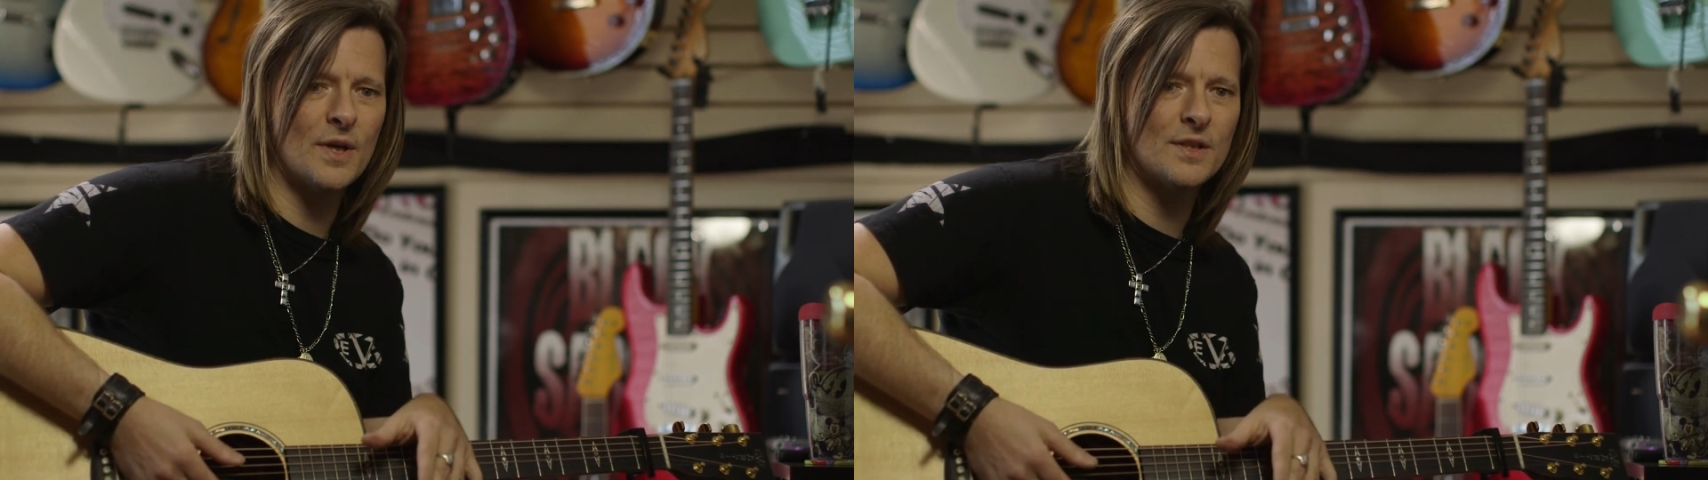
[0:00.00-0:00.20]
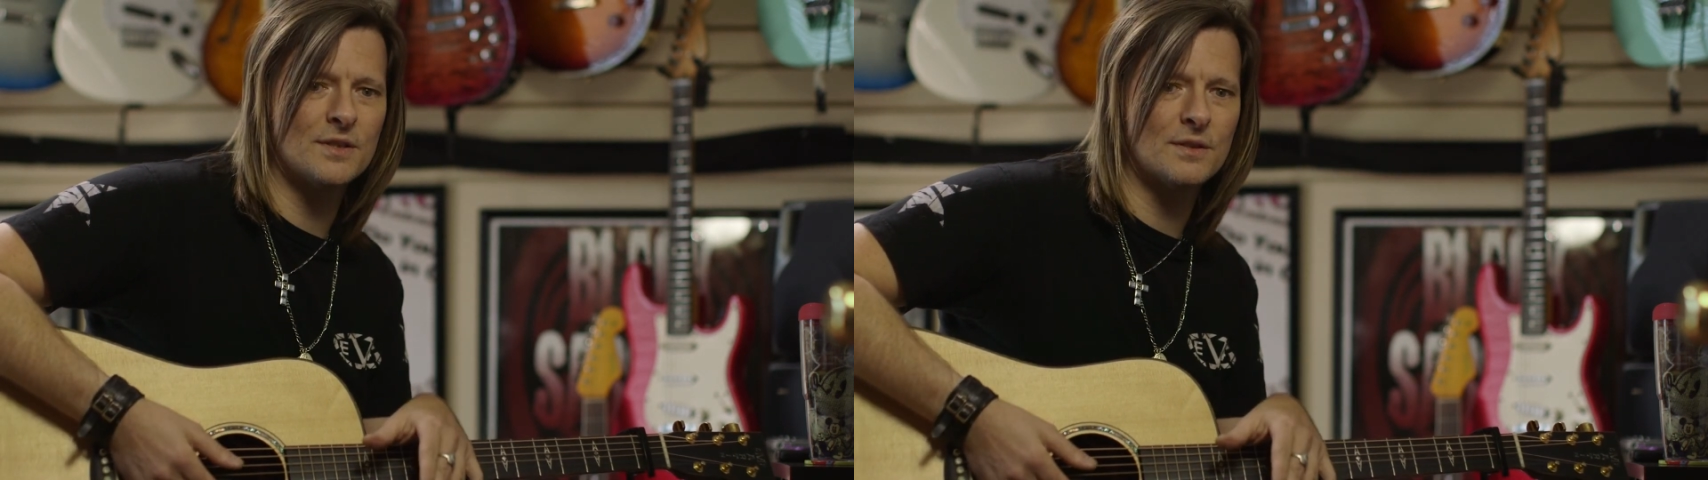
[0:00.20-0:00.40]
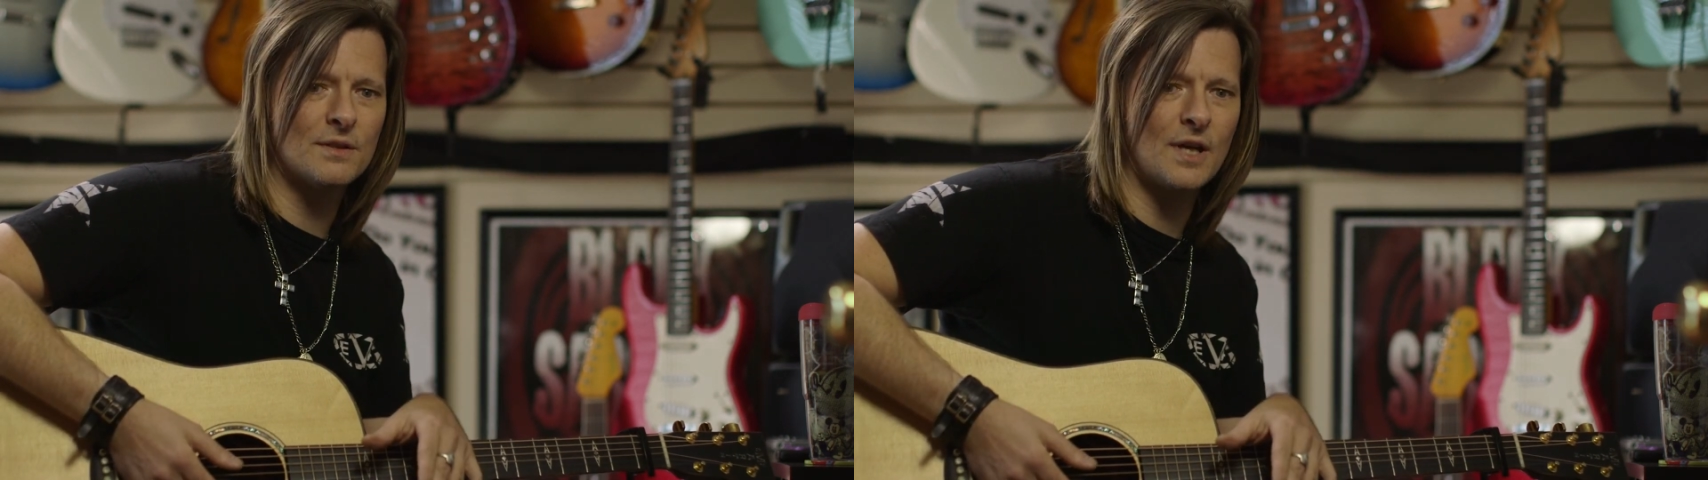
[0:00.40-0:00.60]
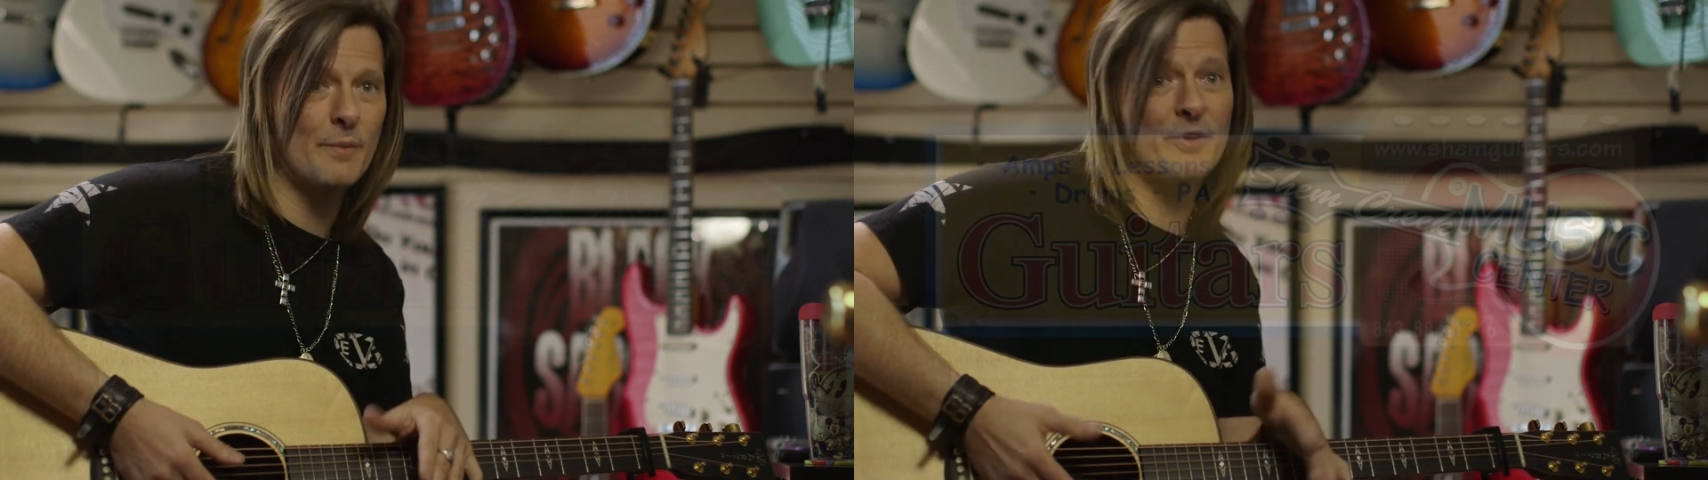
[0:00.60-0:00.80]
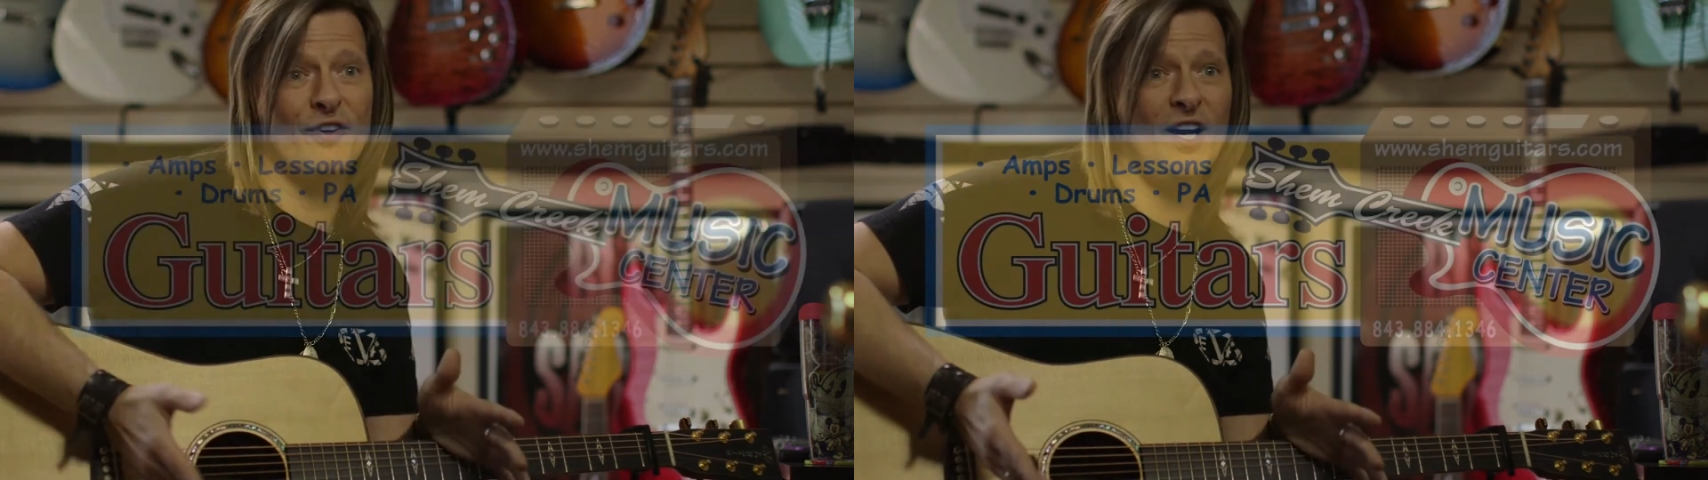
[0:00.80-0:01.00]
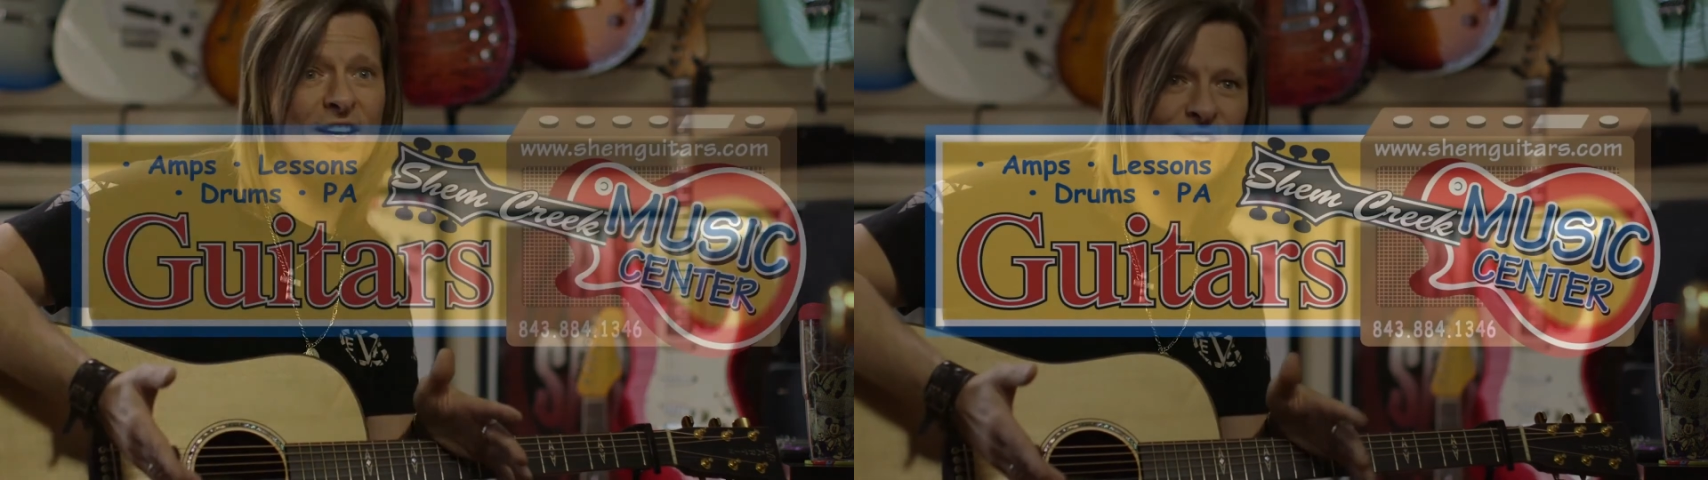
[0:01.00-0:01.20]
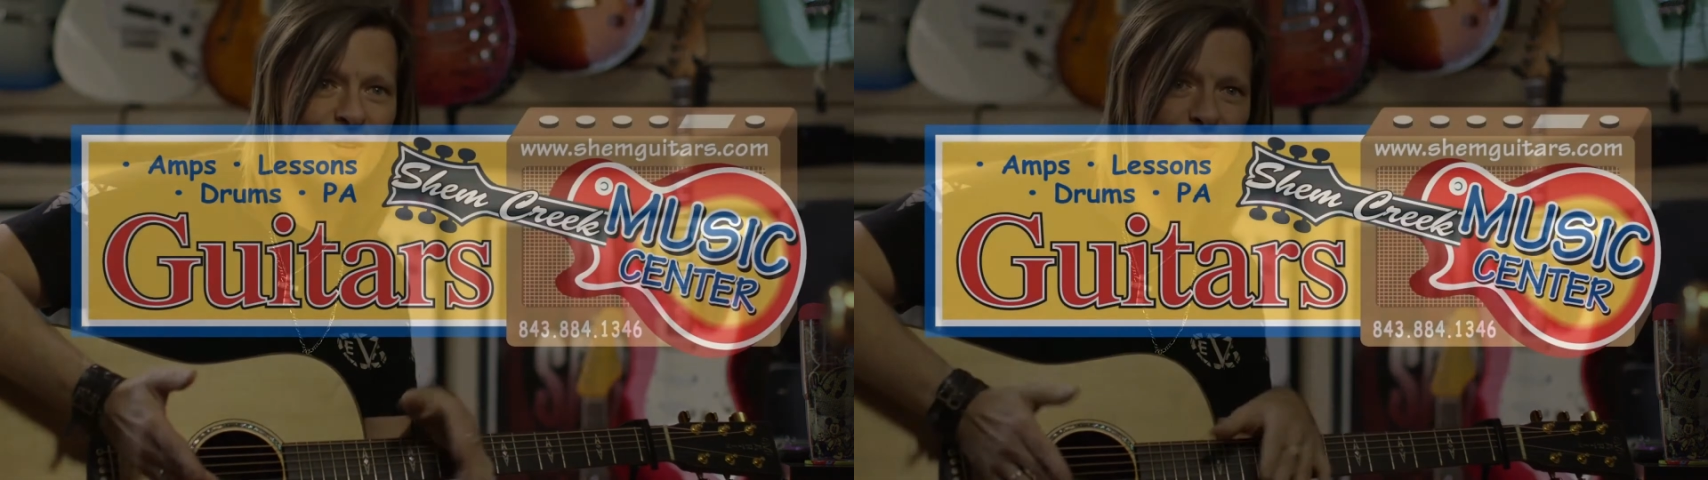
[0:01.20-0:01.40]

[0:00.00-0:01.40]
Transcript: it's got to be fun.